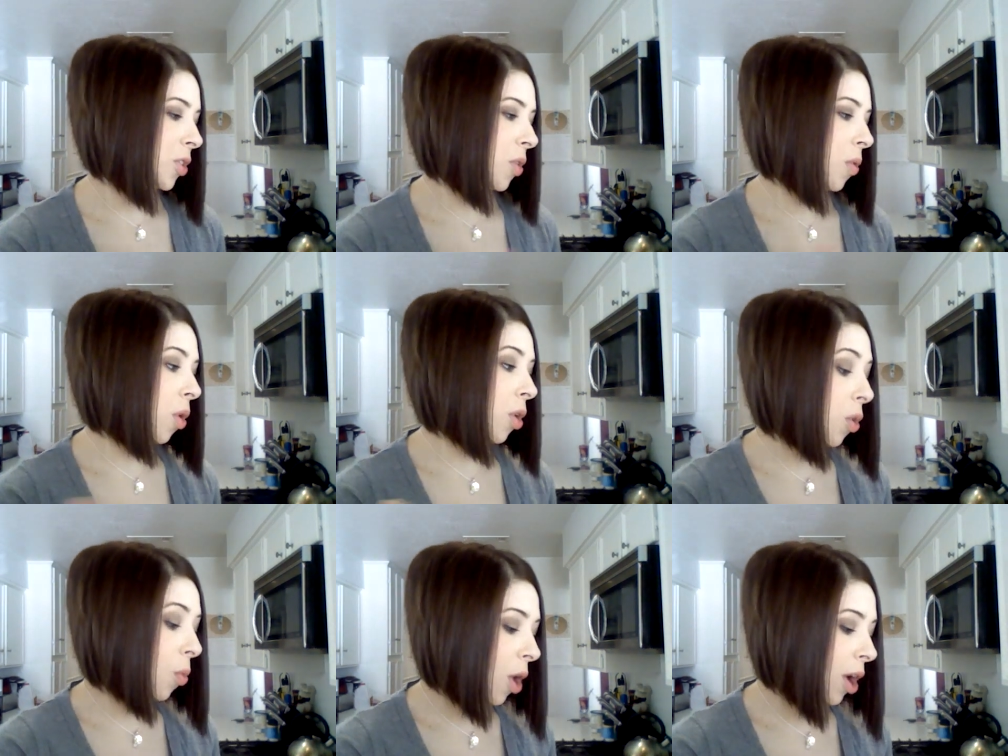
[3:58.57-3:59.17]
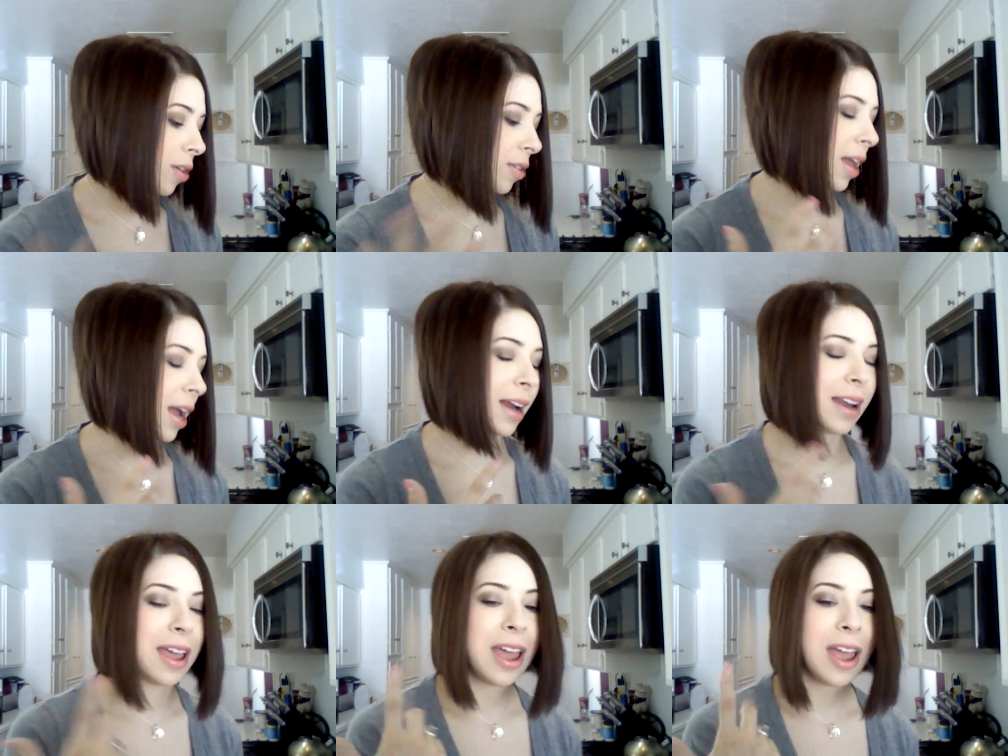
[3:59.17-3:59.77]
So, or your
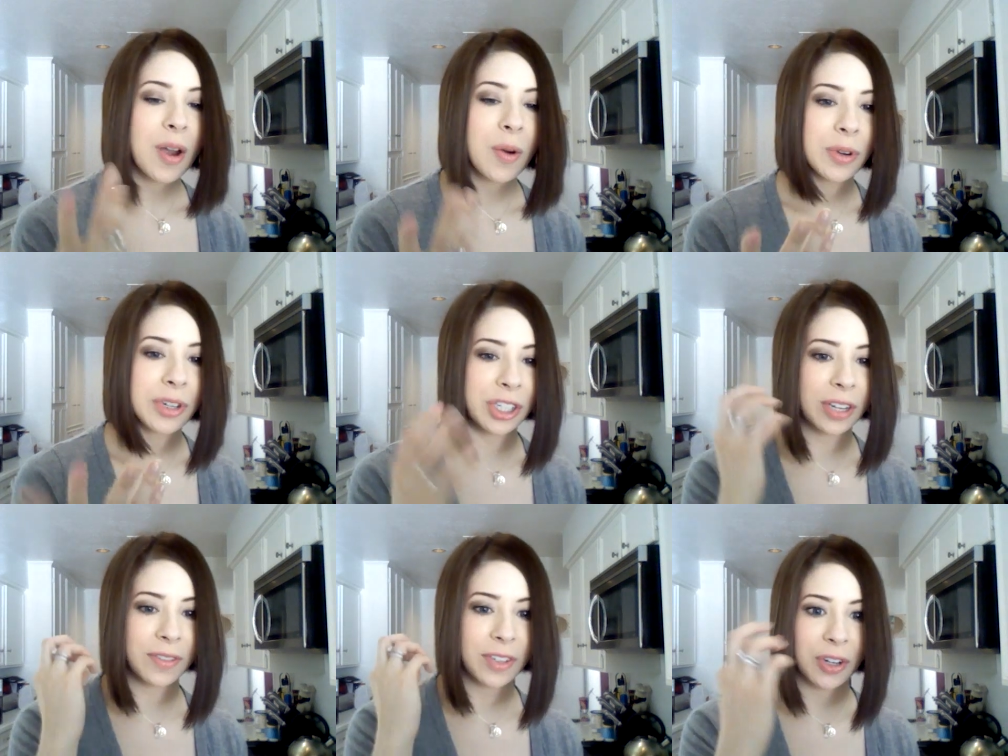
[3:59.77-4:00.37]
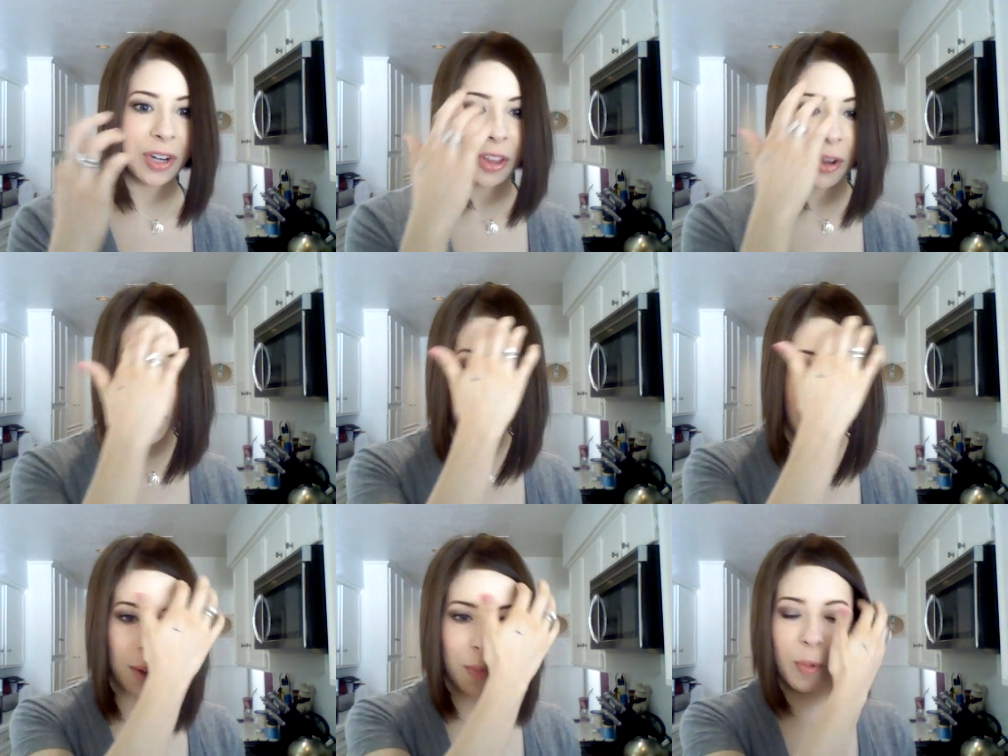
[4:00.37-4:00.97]
waterline, which gives you another
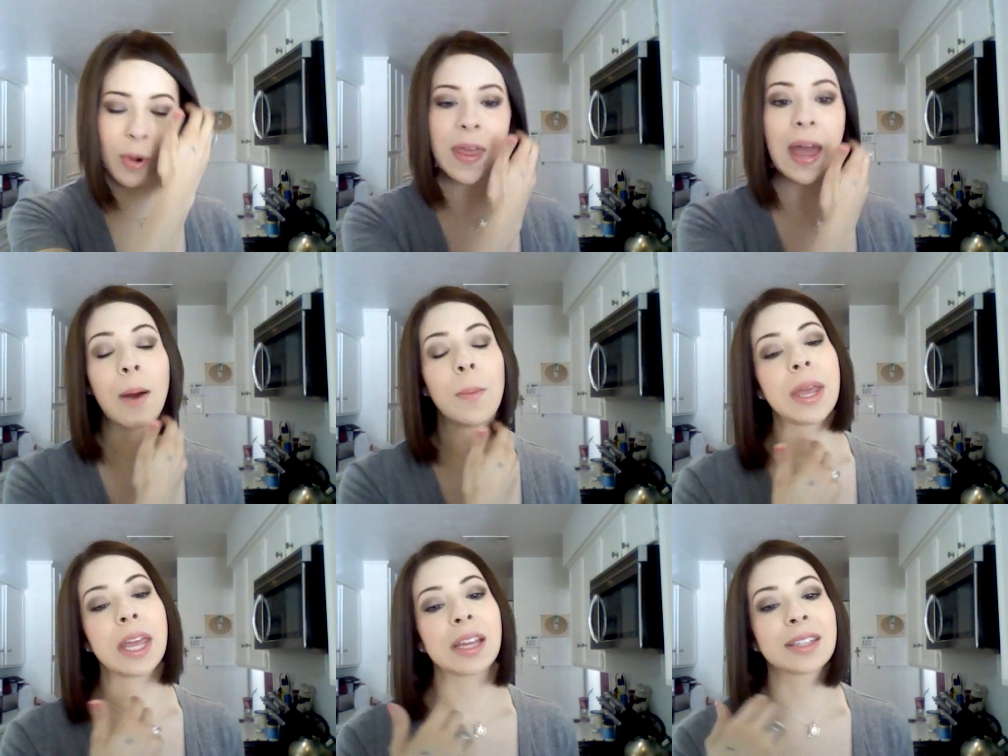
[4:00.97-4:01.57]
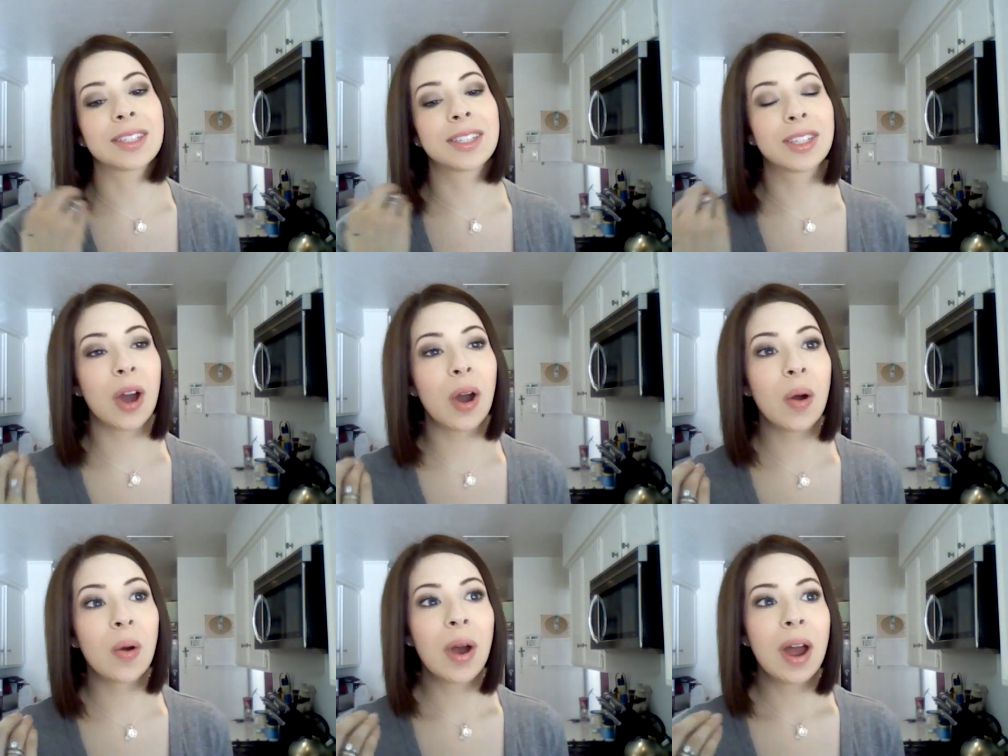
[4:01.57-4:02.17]
pop without being
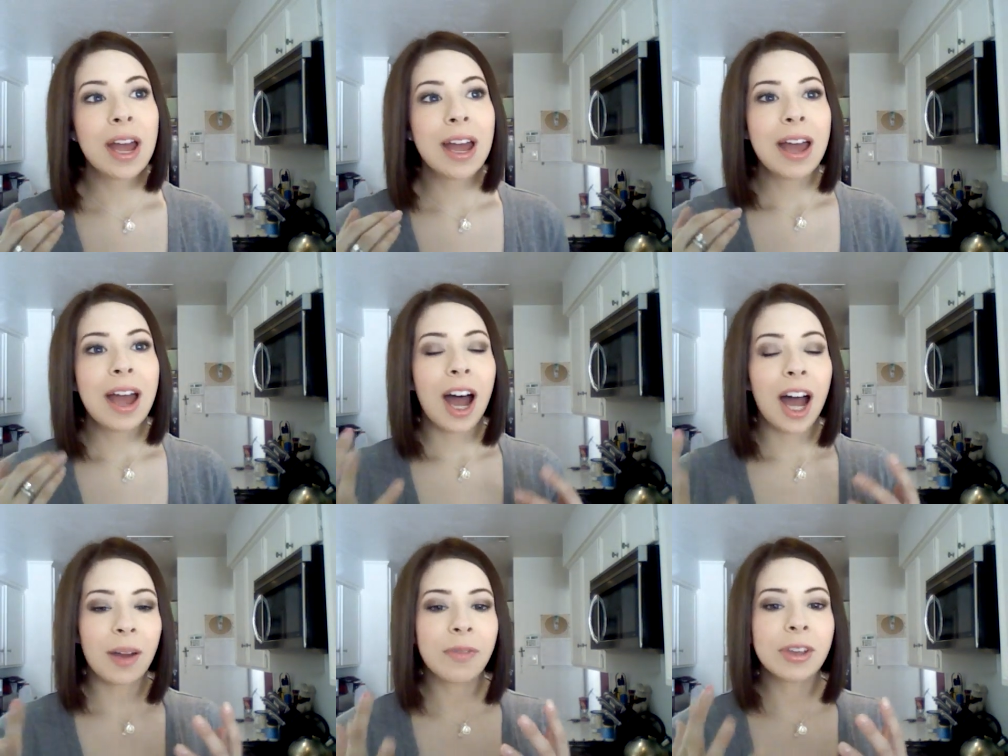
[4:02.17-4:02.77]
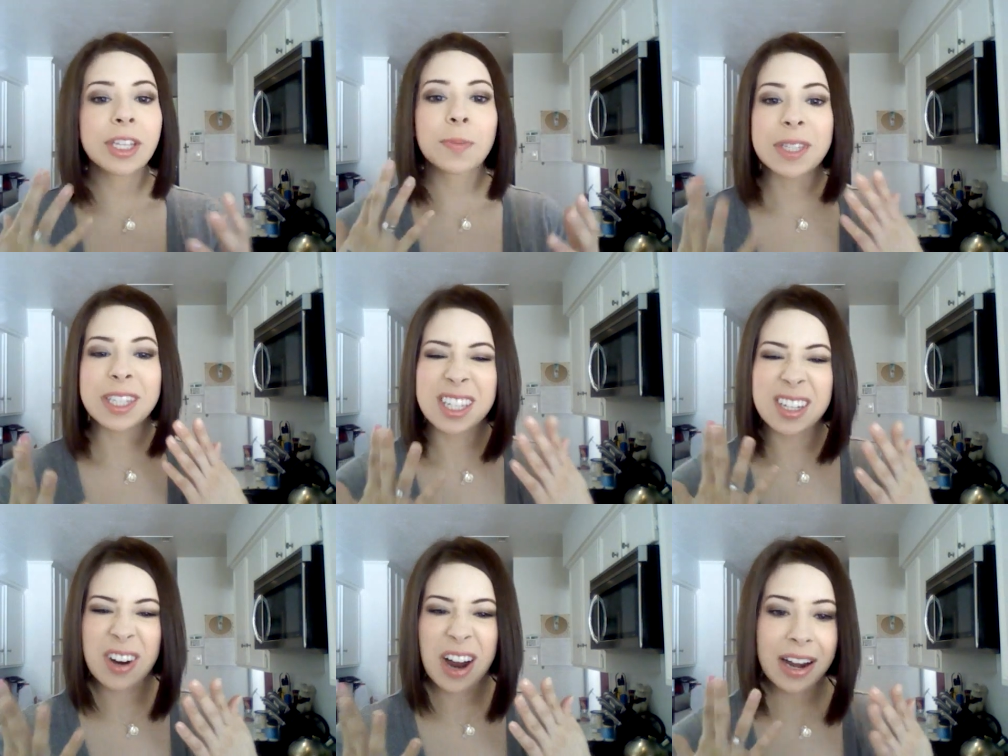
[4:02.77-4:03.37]
so obvious, but
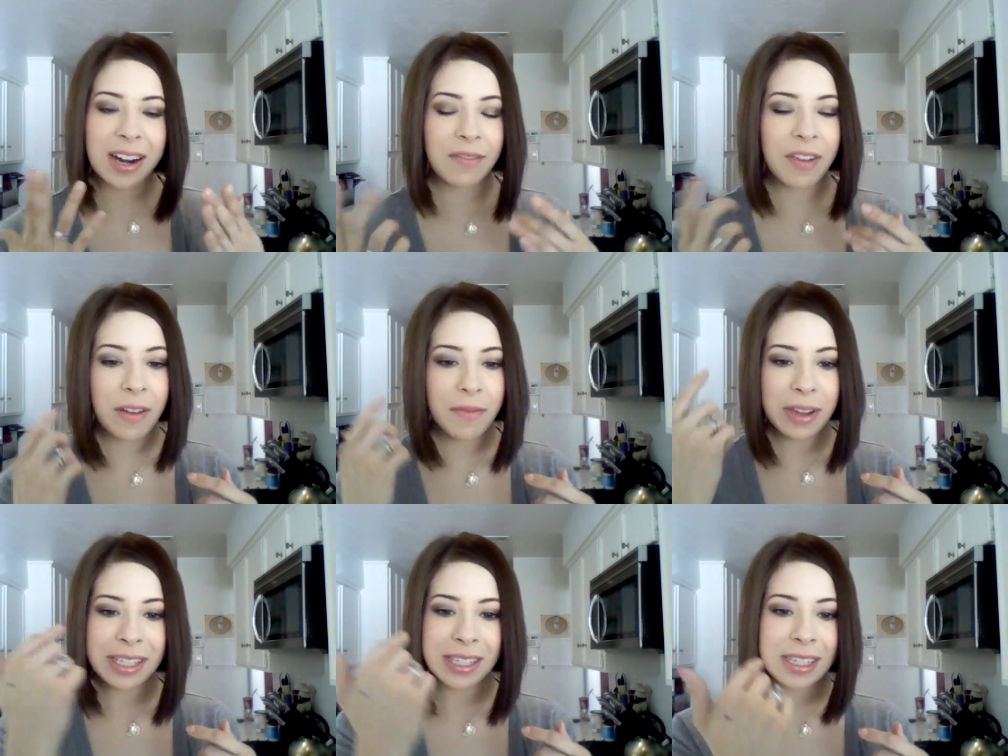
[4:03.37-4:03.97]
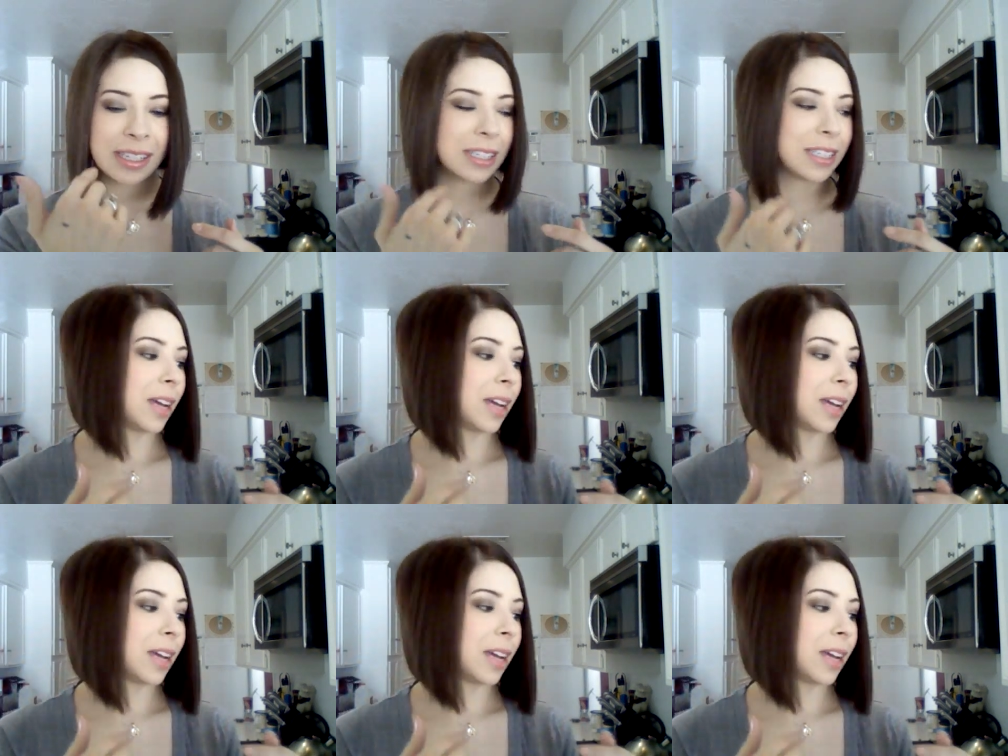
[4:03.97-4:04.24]
still kind of obvious because